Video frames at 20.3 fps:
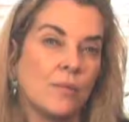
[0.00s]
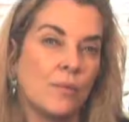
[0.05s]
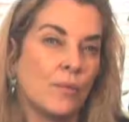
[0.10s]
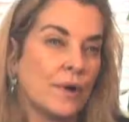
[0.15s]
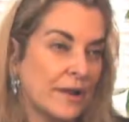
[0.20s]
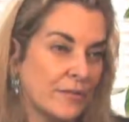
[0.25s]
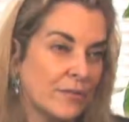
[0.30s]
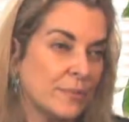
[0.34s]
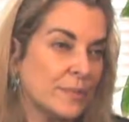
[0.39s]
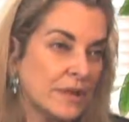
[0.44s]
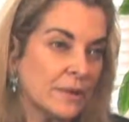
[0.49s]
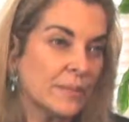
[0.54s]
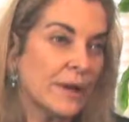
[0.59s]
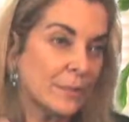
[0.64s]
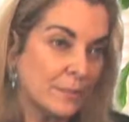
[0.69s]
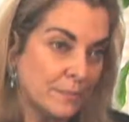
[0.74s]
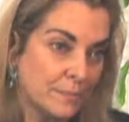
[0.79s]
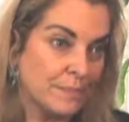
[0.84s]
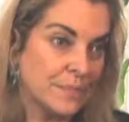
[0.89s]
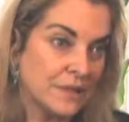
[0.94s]
whatever medium
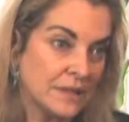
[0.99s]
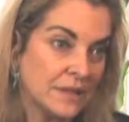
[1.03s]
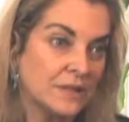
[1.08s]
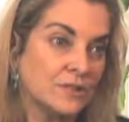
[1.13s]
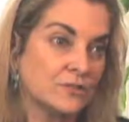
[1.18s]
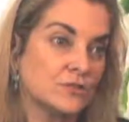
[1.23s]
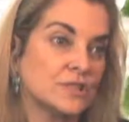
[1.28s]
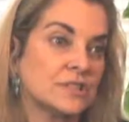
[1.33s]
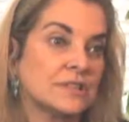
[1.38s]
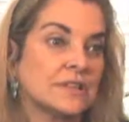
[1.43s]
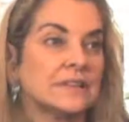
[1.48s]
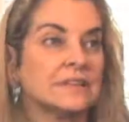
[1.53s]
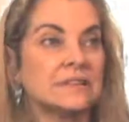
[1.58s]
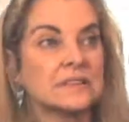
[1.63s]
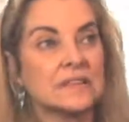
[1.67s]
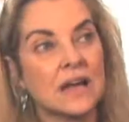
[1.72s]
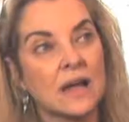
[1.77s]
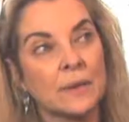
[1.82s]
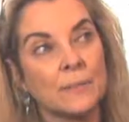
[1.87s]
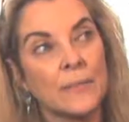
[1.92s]
I'd been interested in at
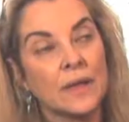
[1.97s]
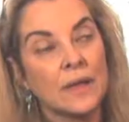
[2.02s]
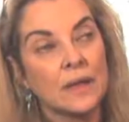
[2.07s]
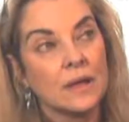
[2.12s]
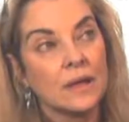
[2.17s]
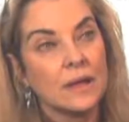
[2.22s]
the time.